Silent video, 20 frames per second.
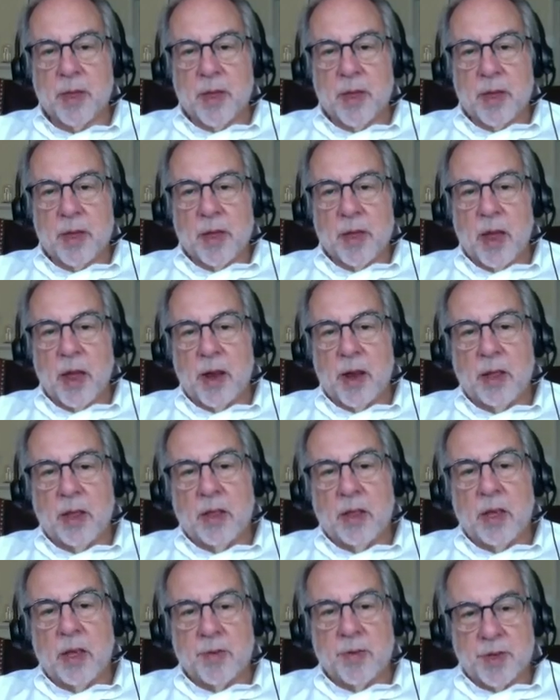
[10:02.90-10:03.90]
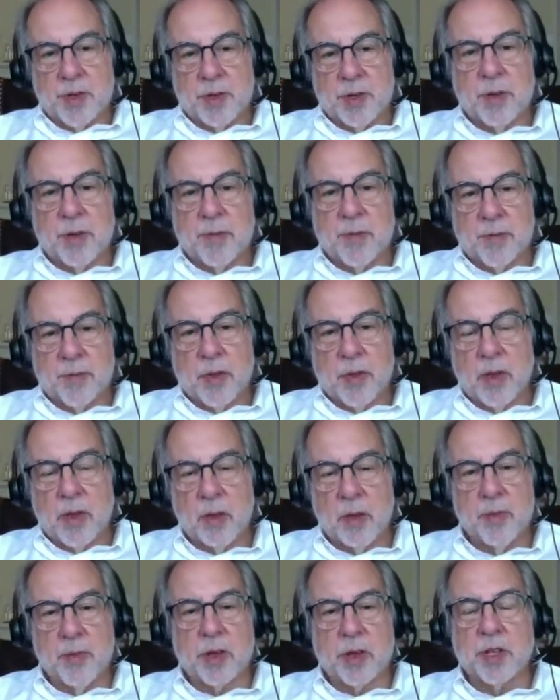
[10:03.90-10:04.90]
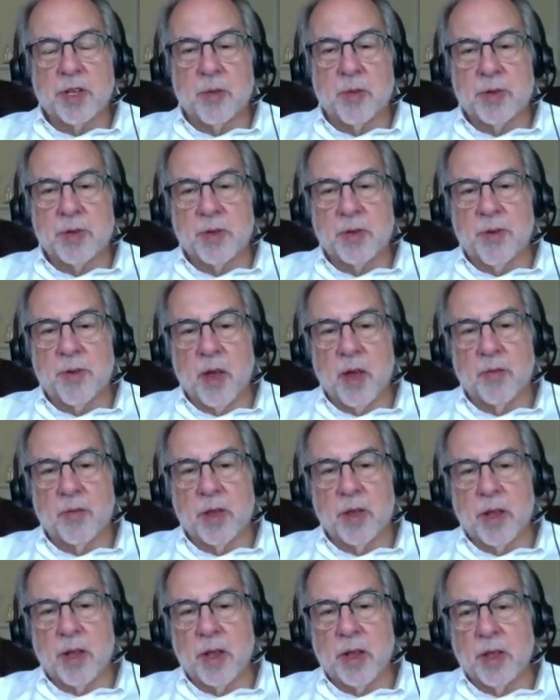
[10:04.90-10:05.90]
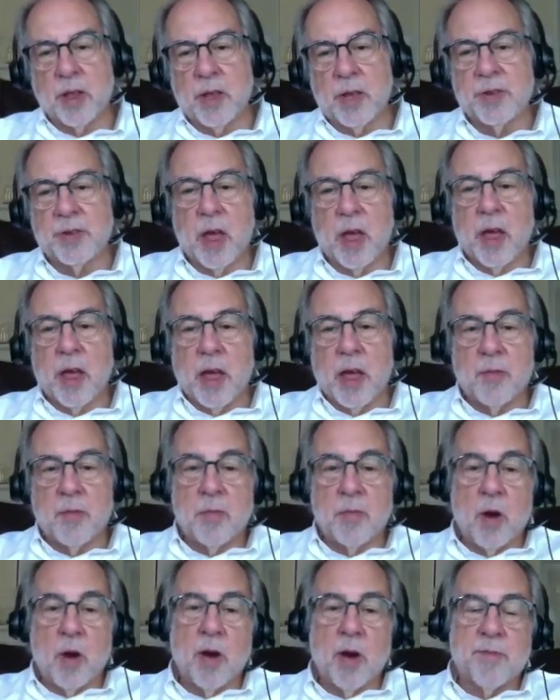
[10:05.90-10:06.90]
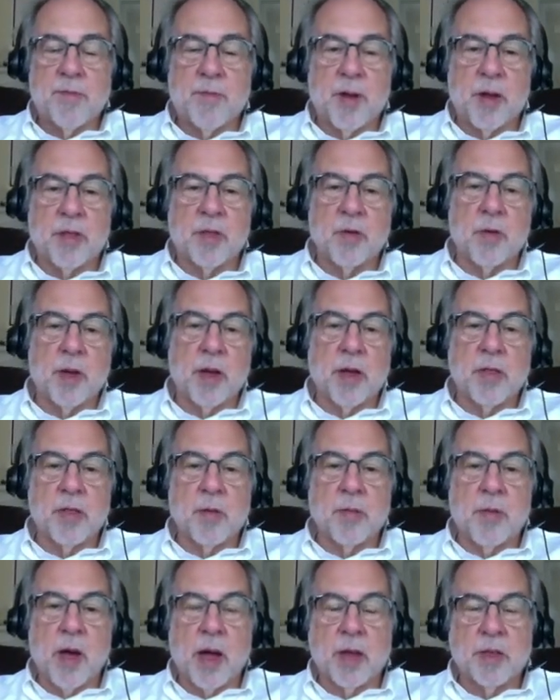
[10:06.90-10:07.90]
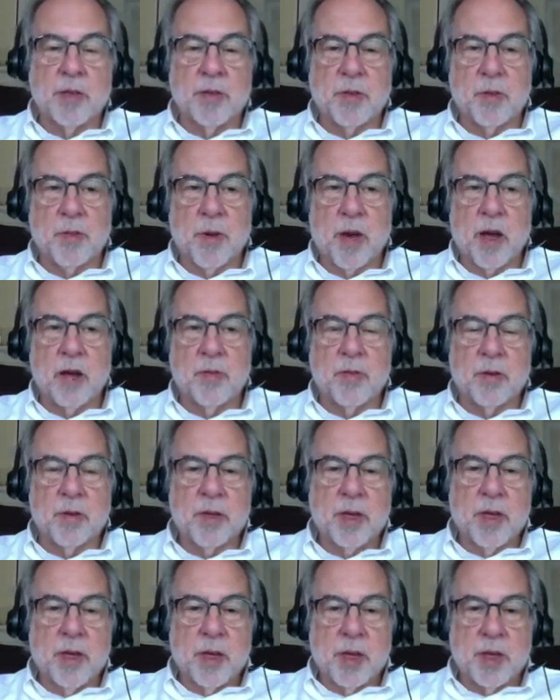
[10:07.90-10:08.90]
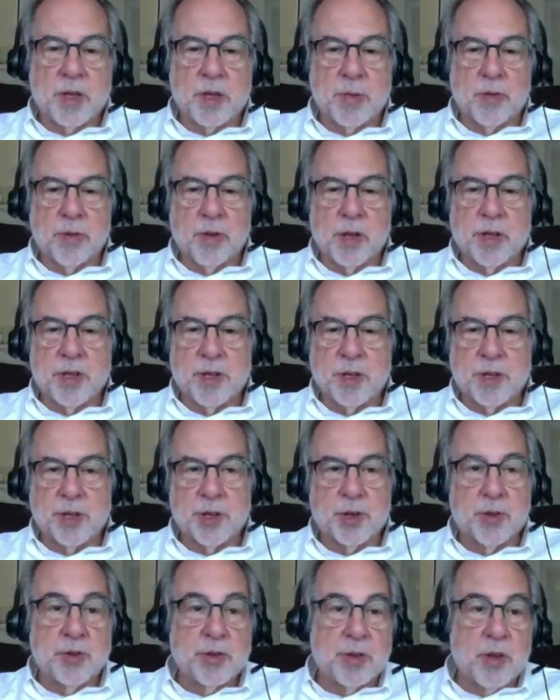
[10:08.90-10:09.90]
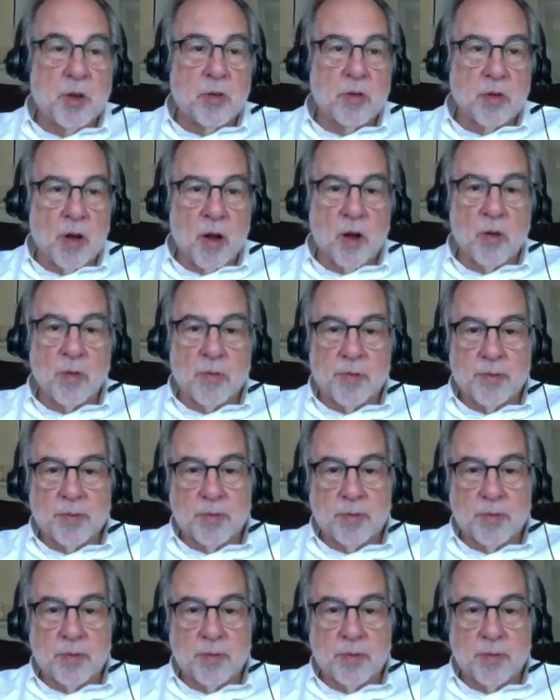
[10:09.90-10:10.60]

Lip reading: and he leaves. He picks up his family and he leaves. And Moab, by the way, in the mind of the Bible, is a place that Jews don't go.